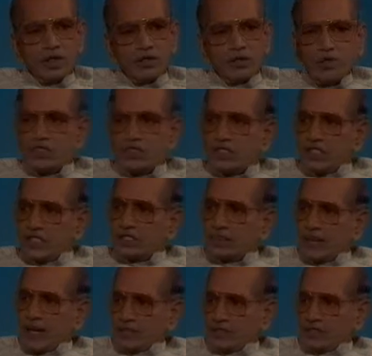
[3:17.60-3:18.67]
the Woods
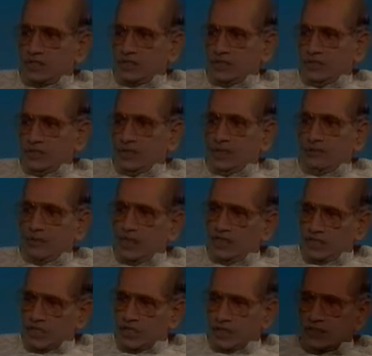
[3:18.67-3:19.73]
Dispatch
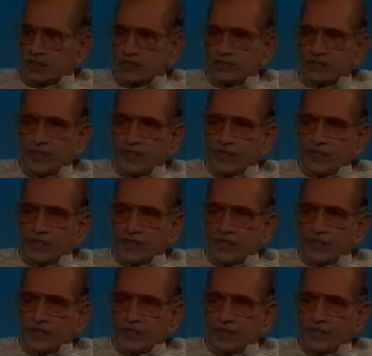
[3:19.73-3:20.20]
mentioned